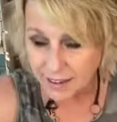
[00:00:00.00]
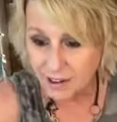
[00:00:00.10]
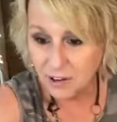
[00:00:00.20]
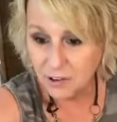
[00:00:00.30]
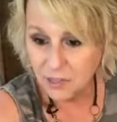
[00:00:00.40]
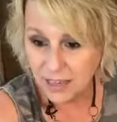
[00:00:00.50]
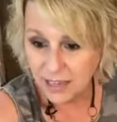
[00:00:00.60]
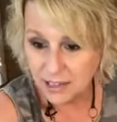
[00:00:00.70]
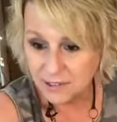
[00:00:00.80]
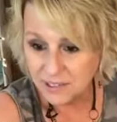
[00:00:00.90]
Oh,
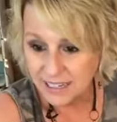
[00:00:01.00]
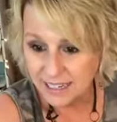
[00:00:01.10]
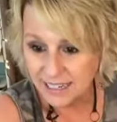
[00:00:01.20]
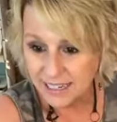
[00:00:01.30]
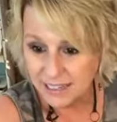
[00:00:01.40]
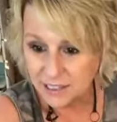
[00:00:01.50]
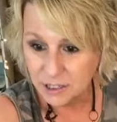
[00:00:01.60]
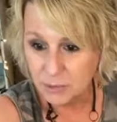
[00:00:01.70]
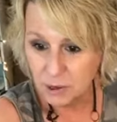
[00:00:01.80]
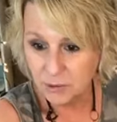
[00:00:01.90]
thank you, Lee.
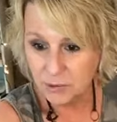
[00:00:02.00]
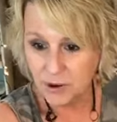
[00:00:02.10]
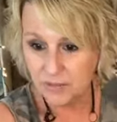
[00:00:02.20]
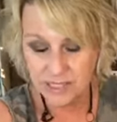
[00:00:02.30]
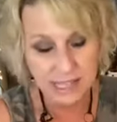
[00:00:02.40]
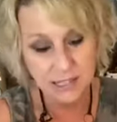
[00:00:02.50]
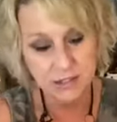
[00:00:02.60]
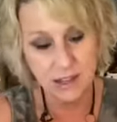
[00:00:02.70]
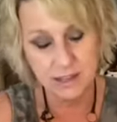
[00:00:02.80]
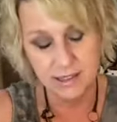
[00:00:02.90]
Do both roughies. I
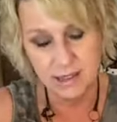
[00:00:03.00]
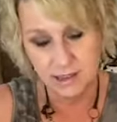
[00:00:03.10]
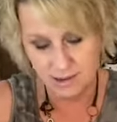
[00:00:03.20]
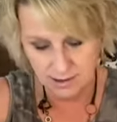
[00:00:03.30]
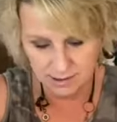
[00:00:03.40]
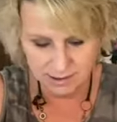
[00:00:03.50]
do like that.